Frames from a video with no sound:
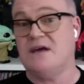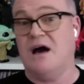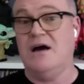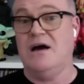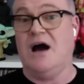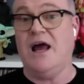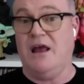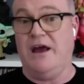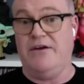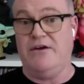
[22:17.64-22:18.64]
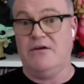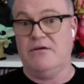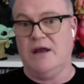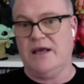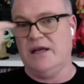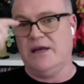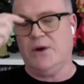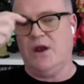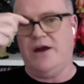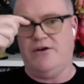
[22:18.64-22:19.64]
eyeliner, like a liquid
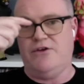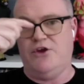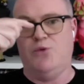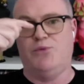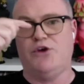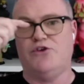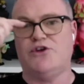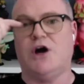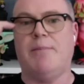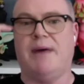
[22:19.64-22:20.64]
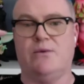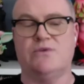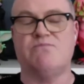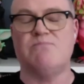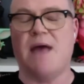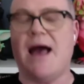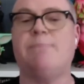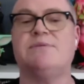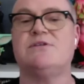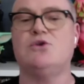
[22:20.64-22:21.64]
liner that you'd put on your top, and it was
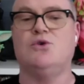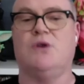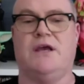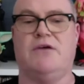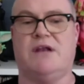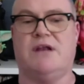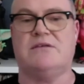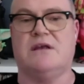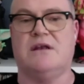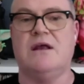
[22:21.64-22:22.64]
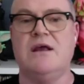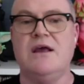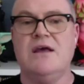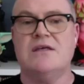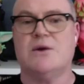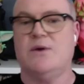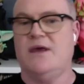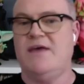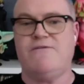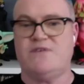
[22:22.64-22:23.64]
absolutely iridescent. So if
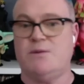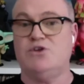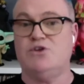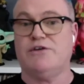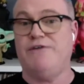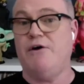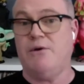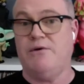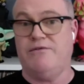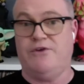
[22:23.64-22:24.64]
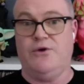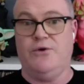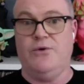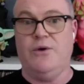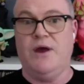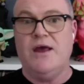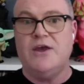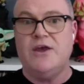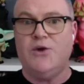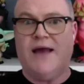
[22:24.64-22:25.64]
someone took a photo of you,
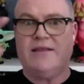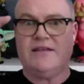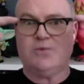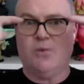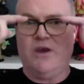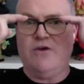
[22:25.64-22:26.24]
you had this weird